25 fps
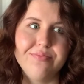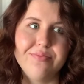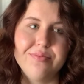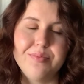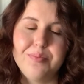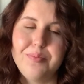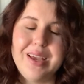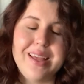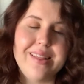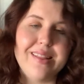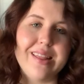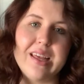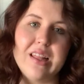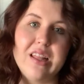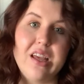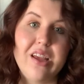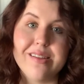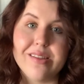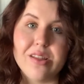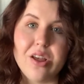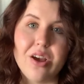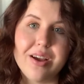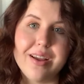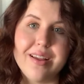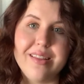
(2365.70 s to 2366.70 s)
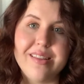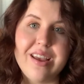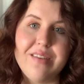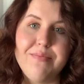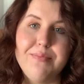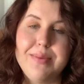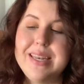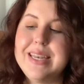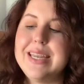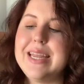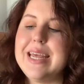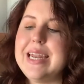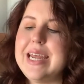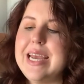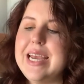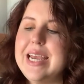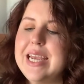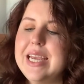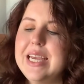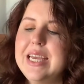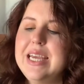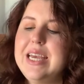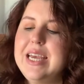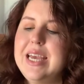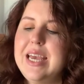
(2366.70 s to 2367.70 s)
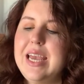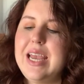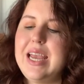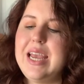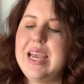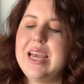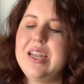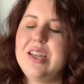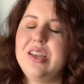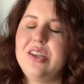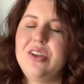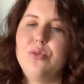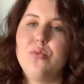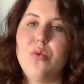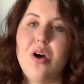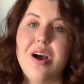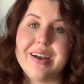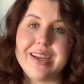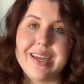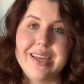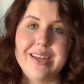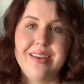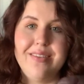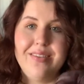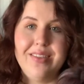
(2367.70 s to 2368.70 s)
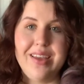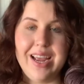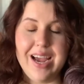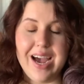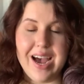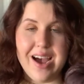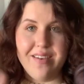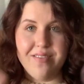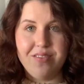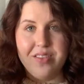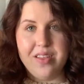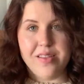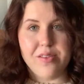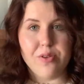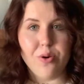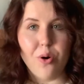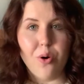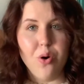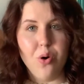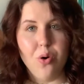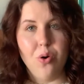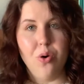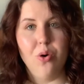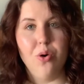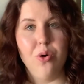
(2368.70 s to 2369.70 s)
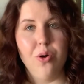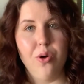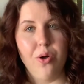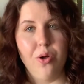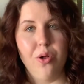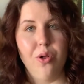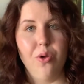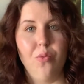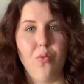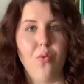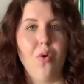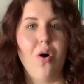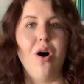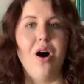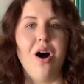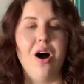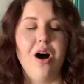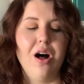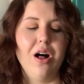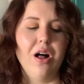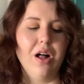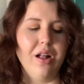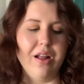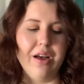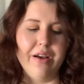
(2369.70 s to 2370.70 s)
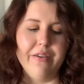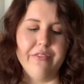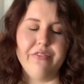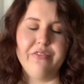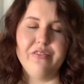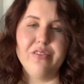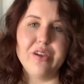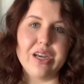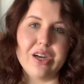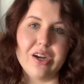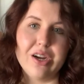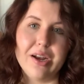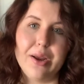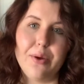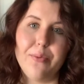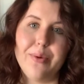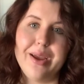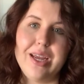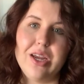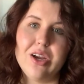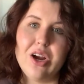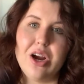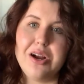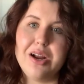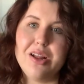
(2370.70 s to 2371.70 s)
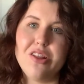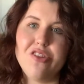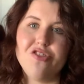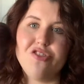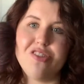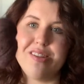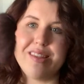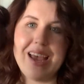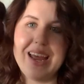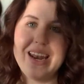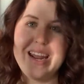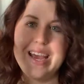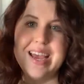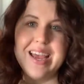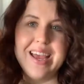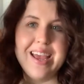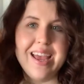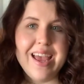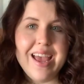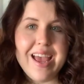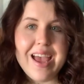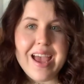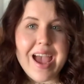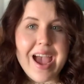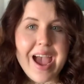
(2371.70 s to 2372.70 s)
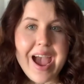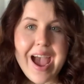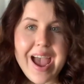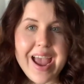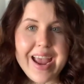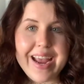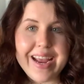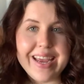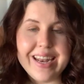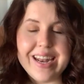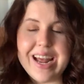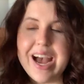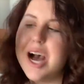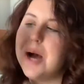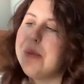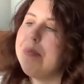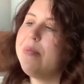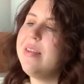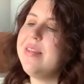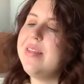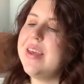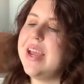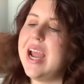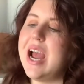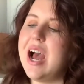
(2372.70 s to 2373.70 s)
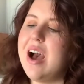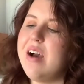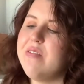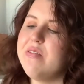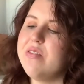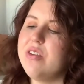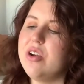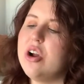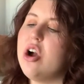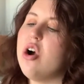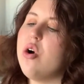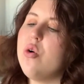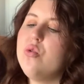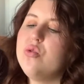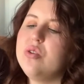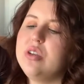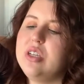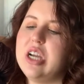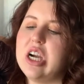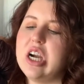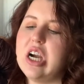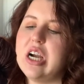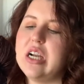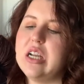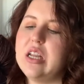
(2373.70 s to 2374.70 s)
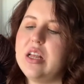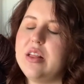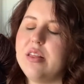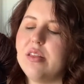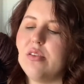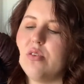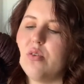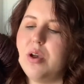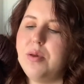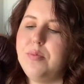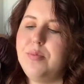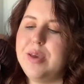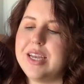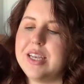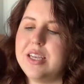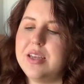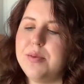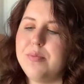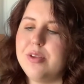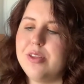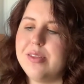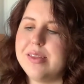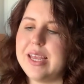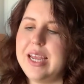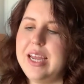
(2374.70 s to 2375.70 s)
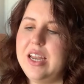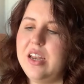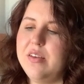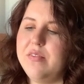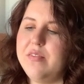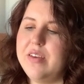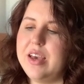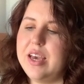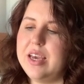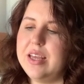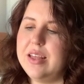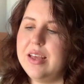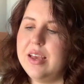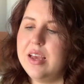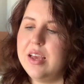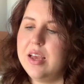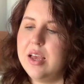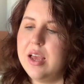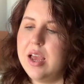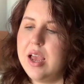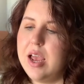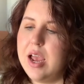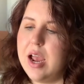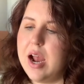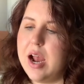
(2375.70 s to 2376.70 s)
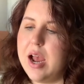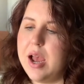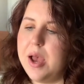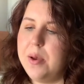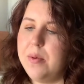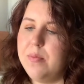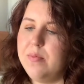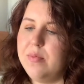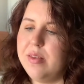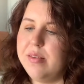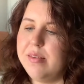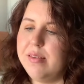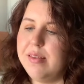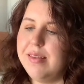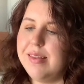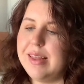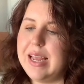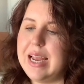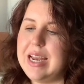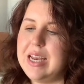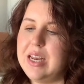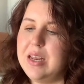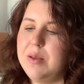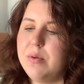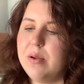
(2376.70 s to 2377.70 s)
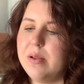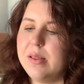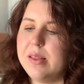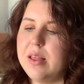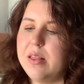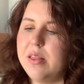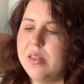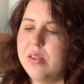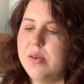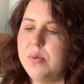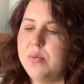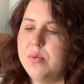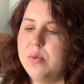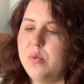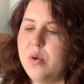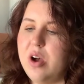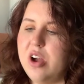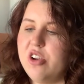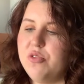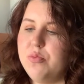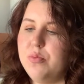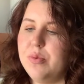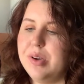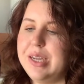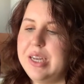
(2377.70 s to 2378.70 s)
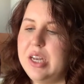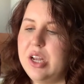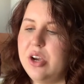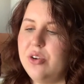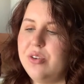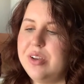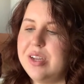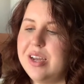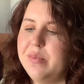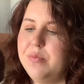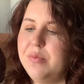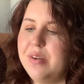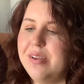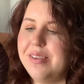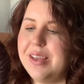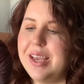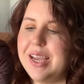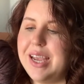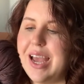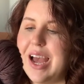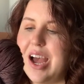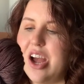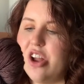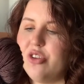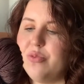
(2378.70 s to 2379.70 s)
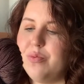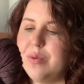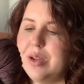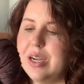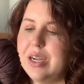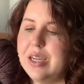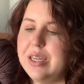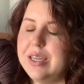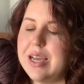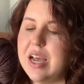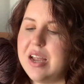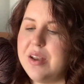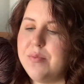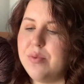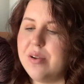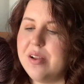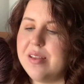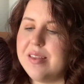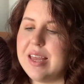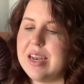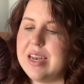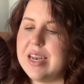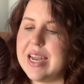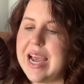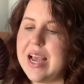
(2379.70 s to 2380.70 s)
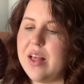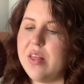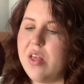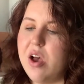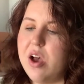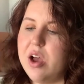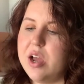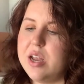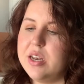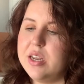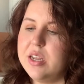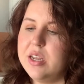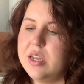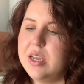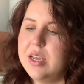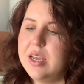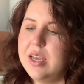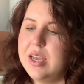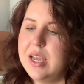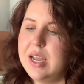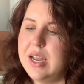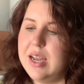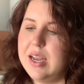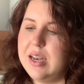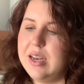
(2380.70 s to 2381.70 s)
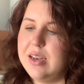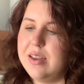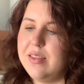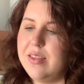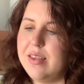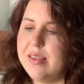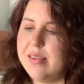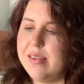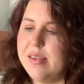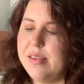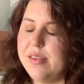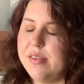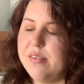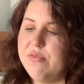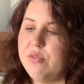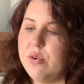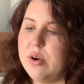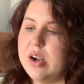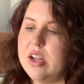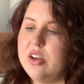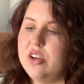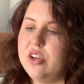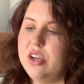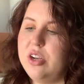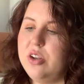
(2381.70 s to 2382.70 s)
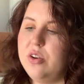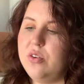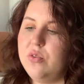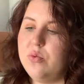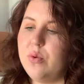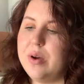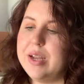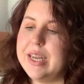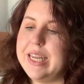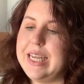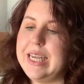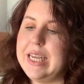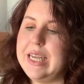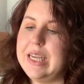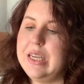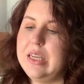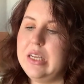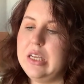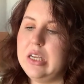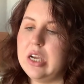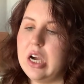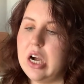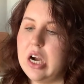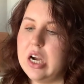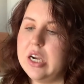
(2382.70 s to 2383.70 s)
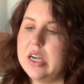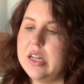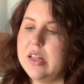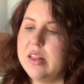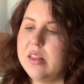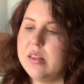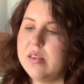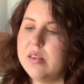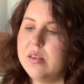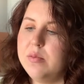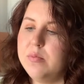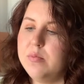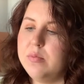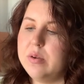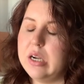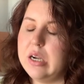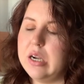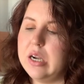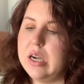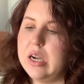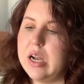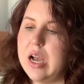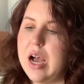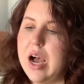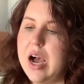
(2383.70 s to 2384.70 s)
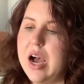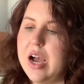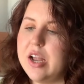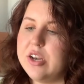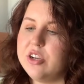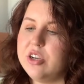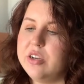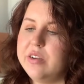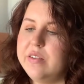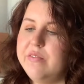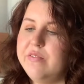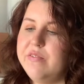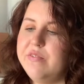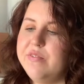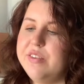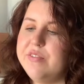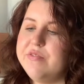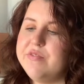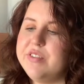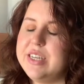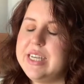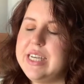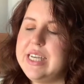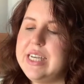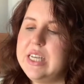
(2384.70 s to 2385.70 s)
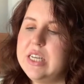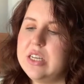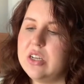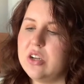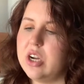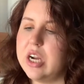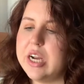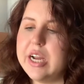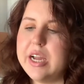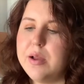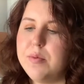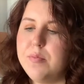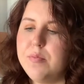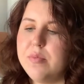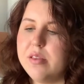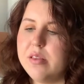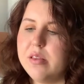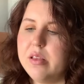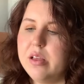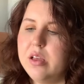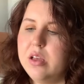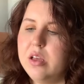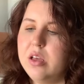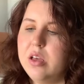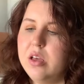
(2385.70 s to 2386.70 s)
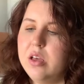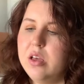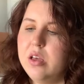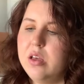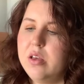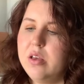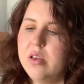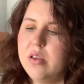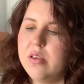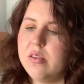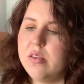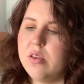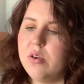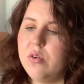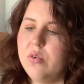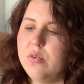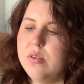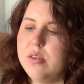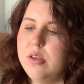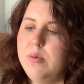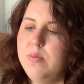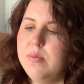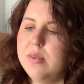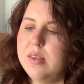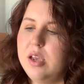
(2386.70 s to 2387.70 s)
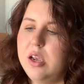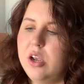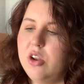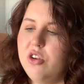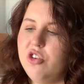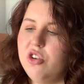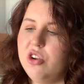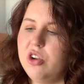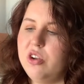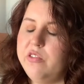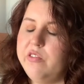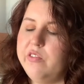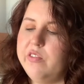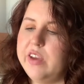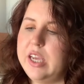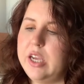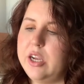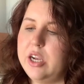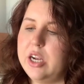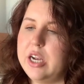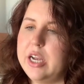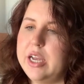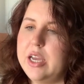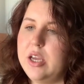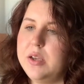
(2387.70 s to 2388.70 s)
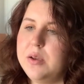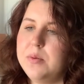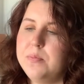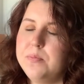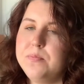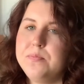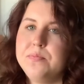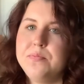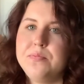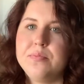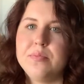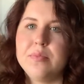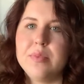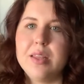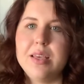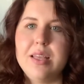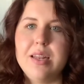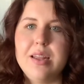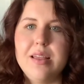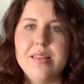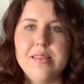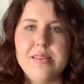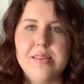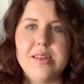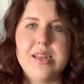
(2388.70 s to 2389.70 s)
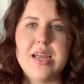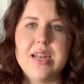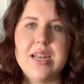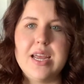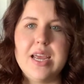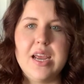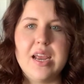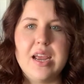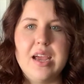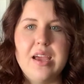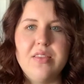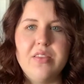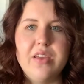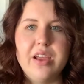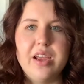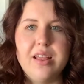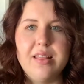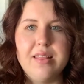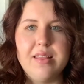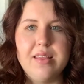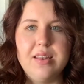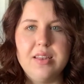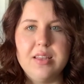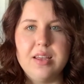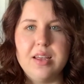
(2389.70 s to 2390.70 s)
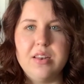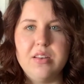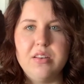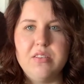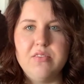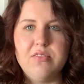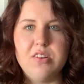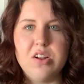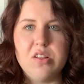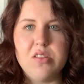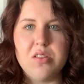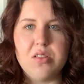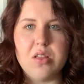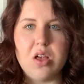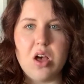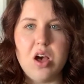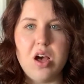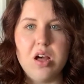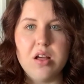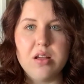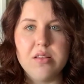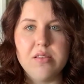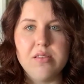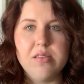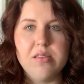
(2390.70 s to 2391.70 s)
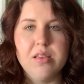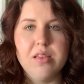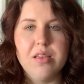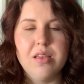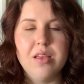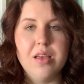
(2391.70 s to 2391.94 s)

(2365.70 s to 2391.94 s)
basically as long as I've been knitting. And you walk in and they have this whole wall of fingering weight yarns just kind of hanging up, and they have their own yarn. And so I picked up a skein of it. This is 80% superwash merino, 10% cashmere, and 10% nylon. and this is 420 yards per 115 grams. So it seems like a true fingering. It is stunning. I think it's intended for socks,